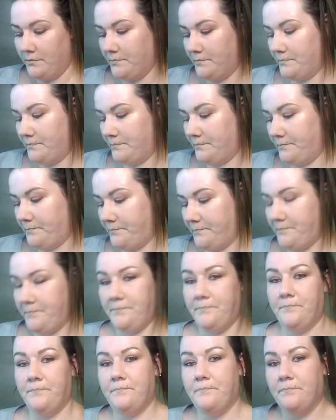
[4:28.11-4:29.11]

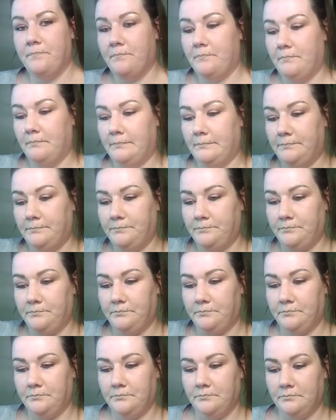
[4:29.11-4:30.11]

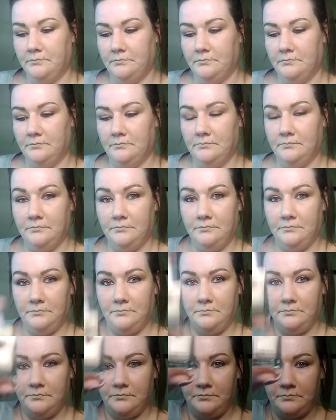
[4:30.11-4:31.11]

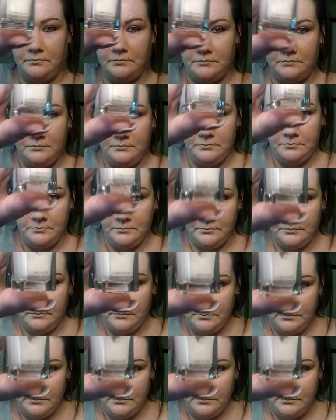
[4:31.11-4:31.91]
Nothing is said.